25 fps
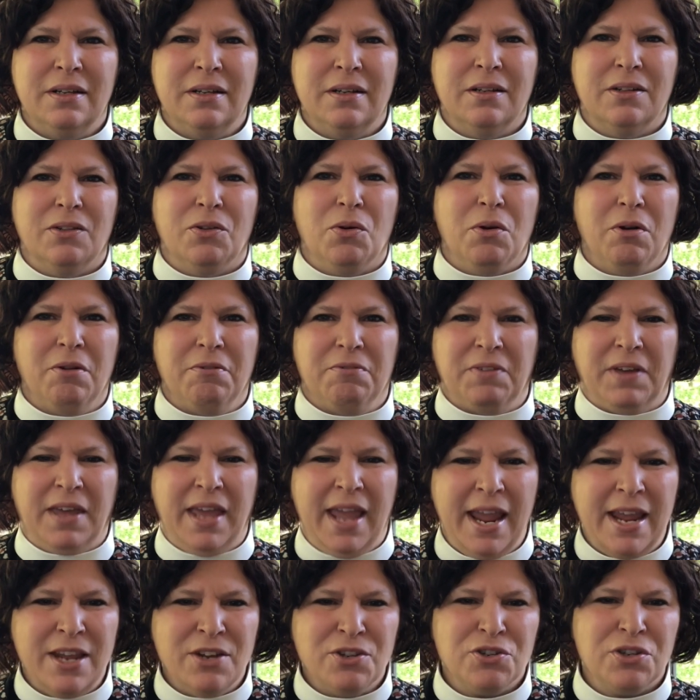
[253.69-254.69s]

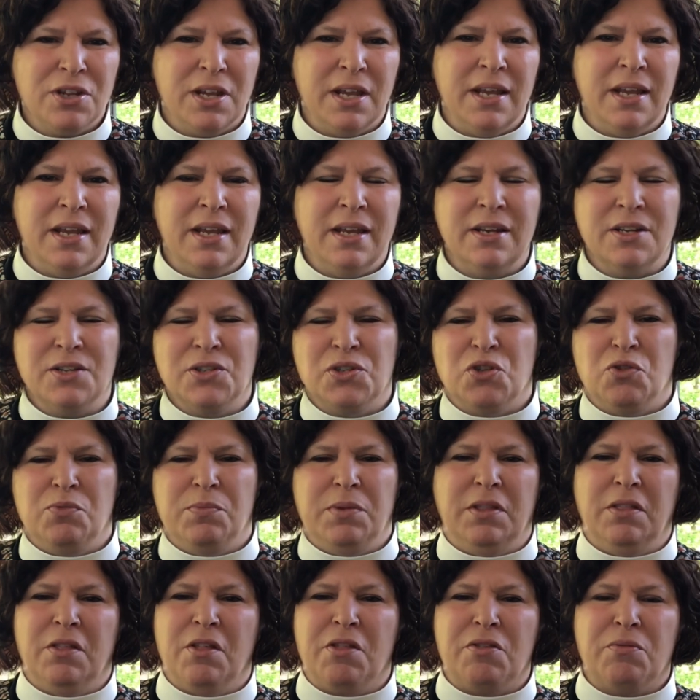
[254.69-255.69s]
Glorification,
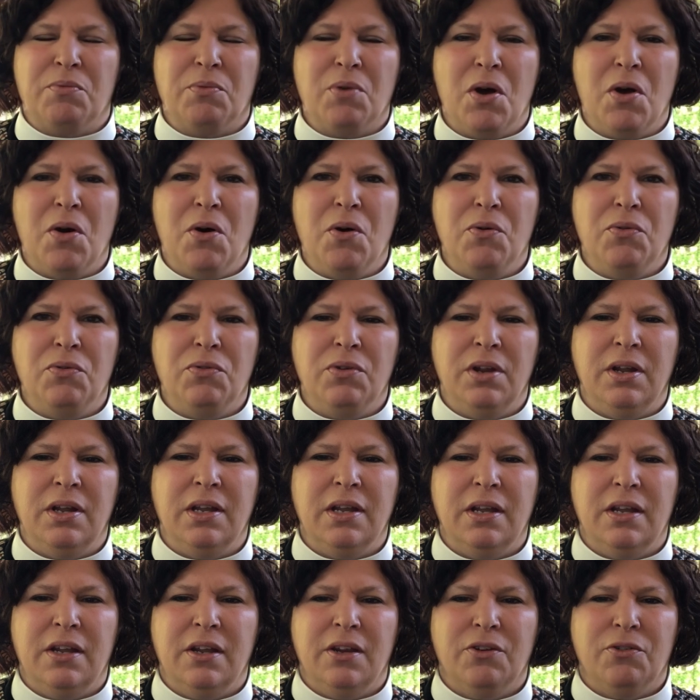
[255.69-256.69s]
assuming the throne,
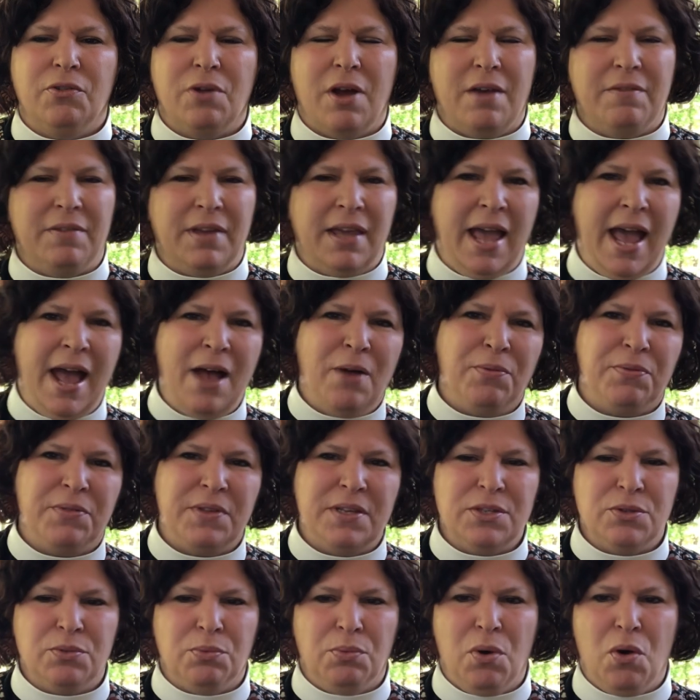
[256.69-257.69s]
driving out
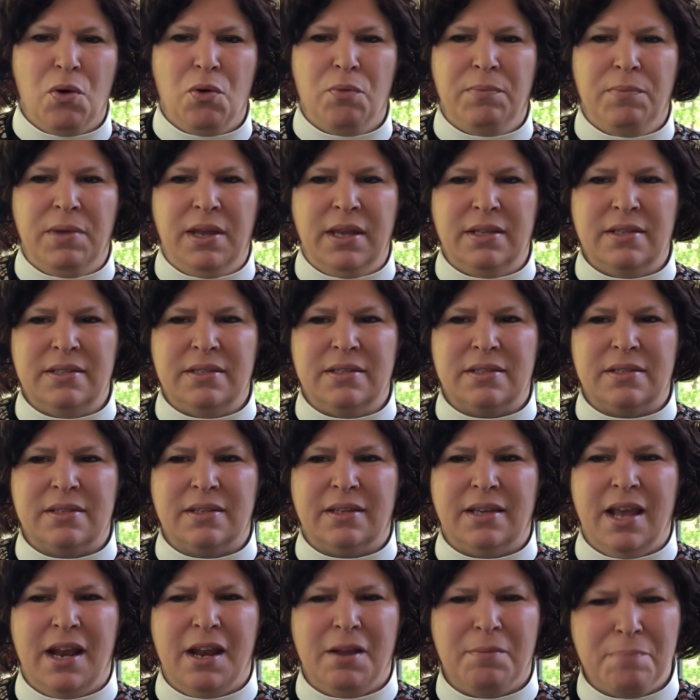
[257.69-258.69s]
these Romans,
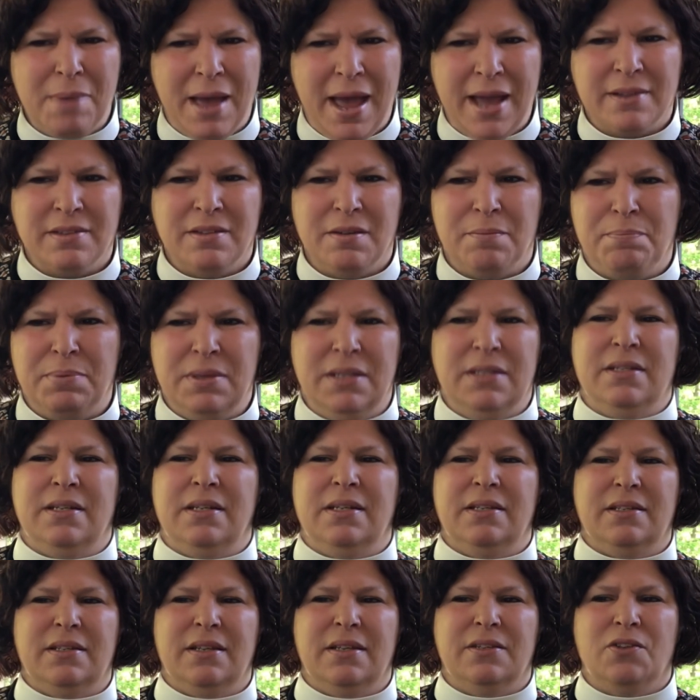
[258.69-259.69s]
getting back to
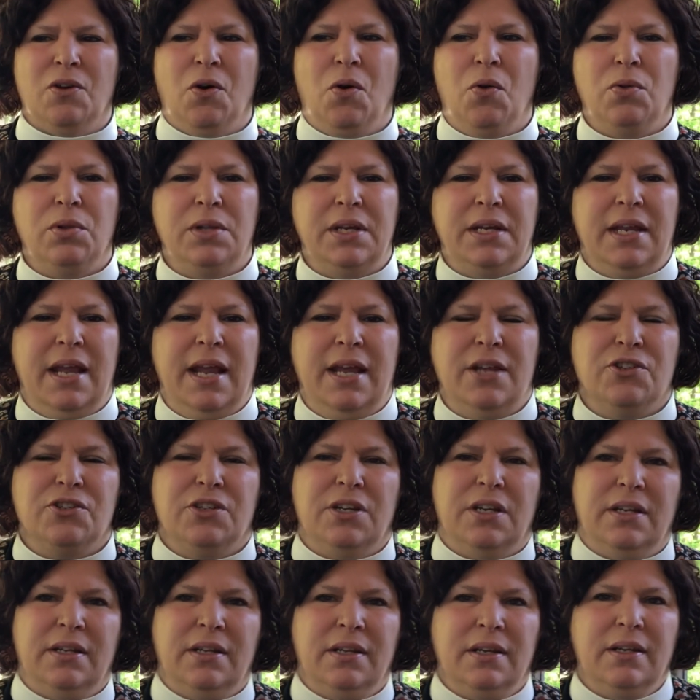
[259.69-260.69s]
business as a holy
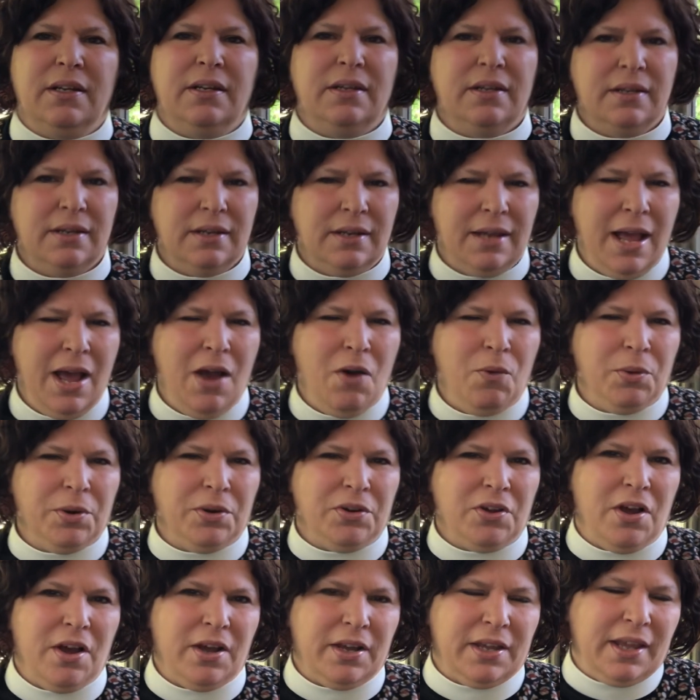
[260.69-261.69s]
nation. Now we're
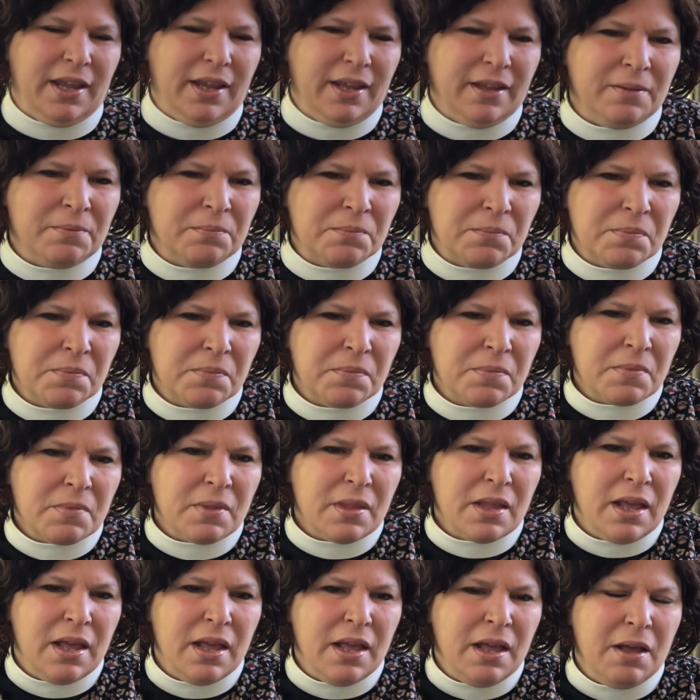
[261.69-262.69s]
talking."
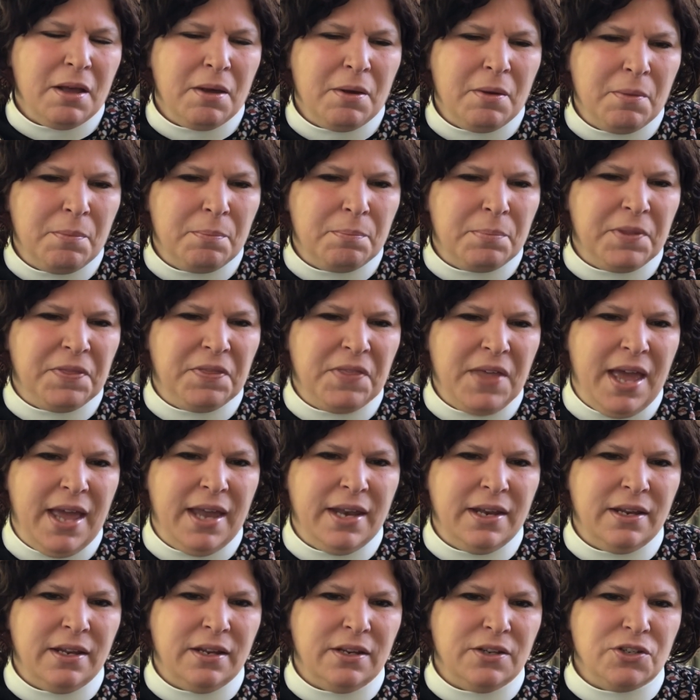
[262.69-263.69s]
But
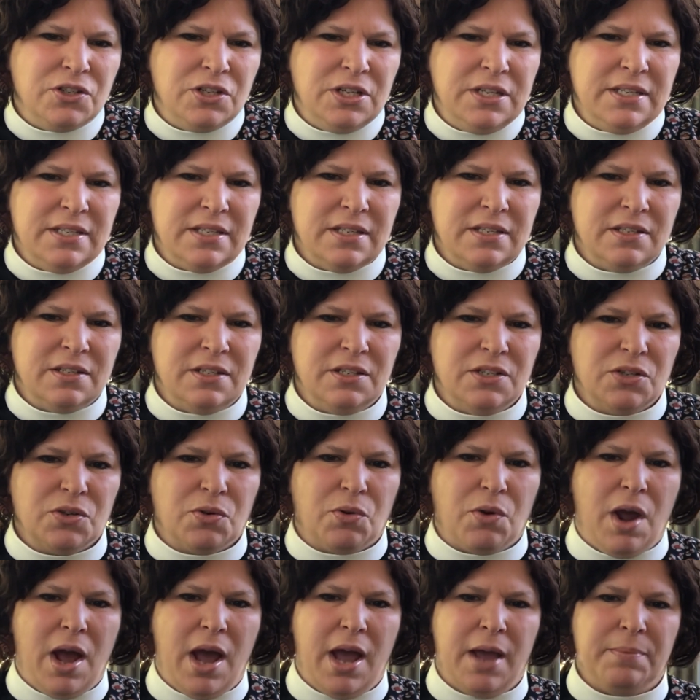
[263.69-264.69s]
then Jesus
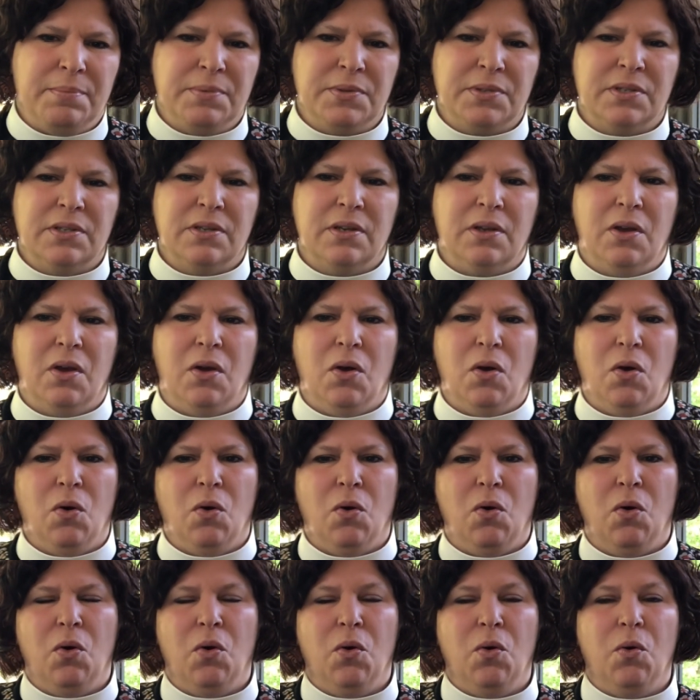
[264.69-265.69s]
describes
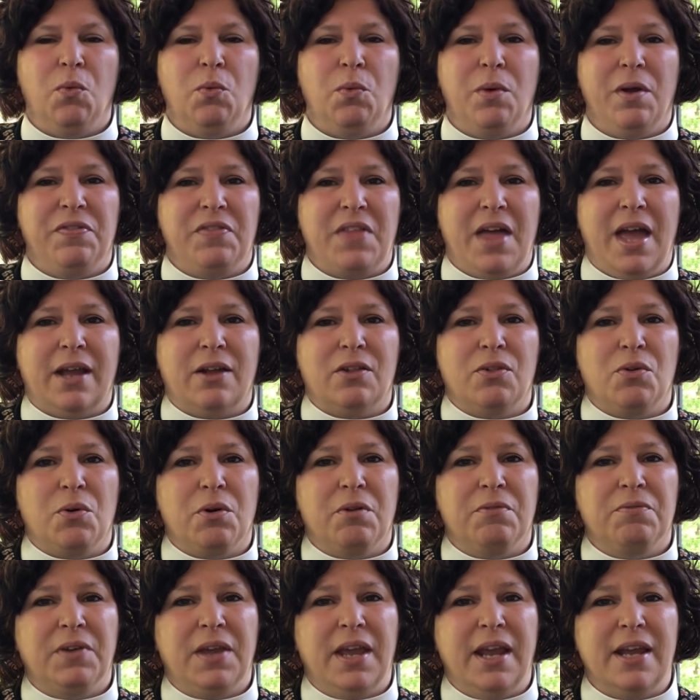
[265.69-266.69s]
what that
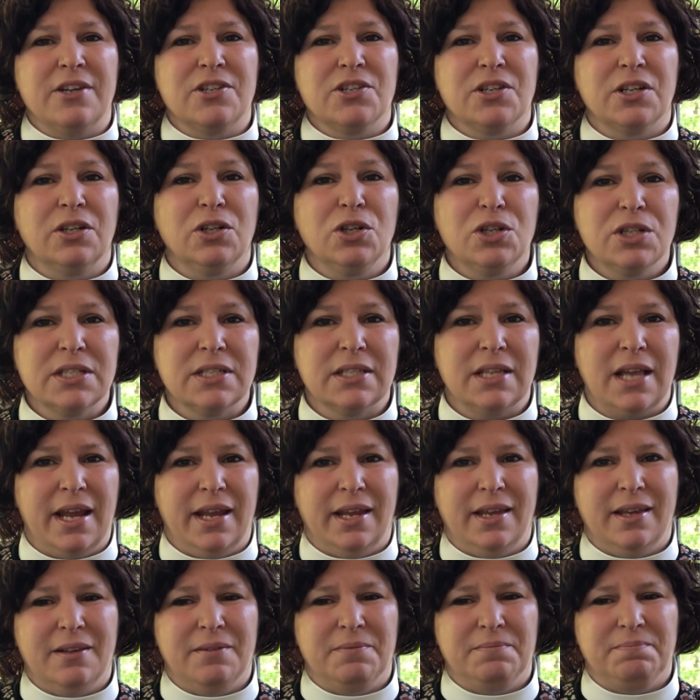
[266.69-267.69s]
glorification looks like.